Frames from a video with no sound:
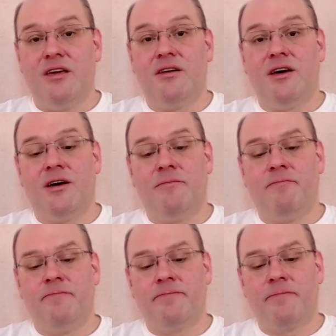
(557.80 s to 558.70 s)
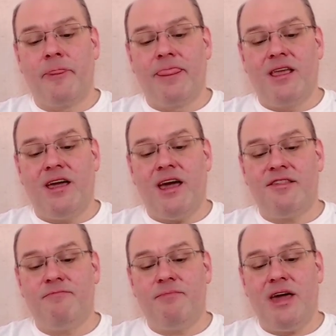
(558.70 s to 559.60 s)
Um,
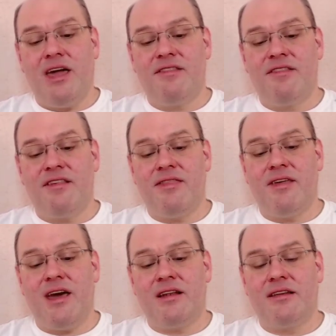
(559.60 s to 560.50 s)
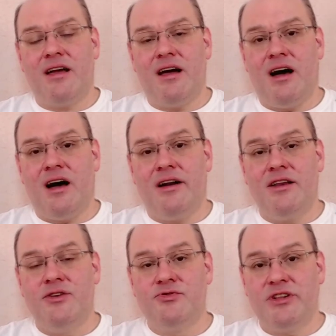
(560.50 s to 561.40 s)
aspects that are
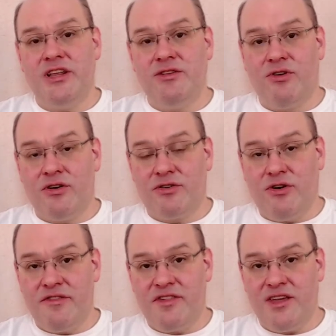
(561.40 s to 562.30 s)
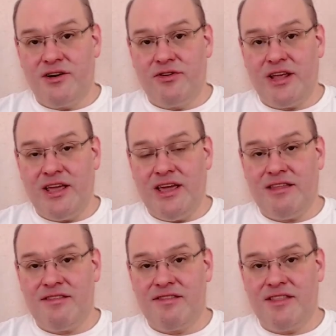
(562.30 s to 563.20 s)
usually not considered
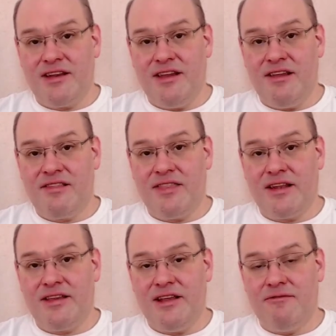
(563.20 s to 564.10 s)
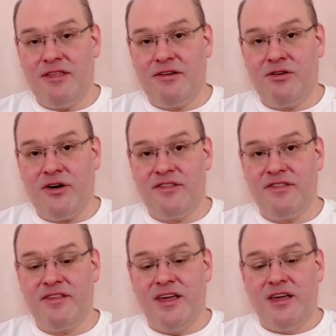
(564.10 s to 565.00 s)
in studies that deal with the
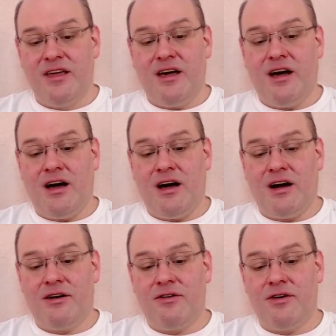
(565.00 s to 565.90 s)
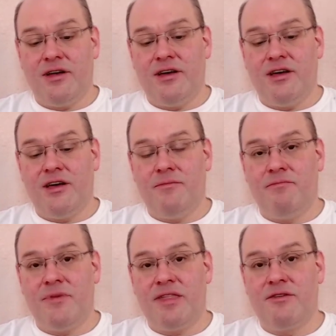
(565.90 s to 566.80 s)
costs are
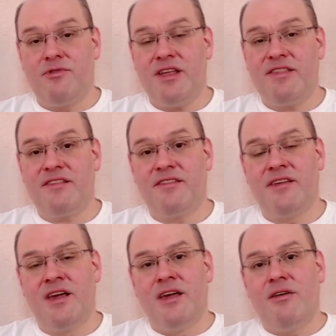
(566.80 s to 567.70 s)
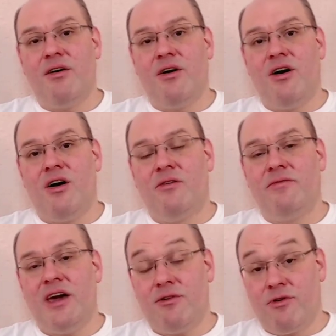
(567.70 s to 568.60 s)
um, the risks
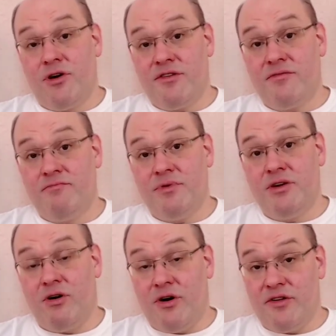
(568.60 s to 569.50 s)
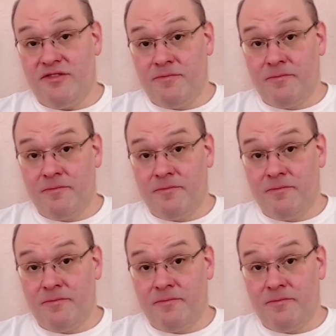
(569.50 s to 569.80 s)
of errors, because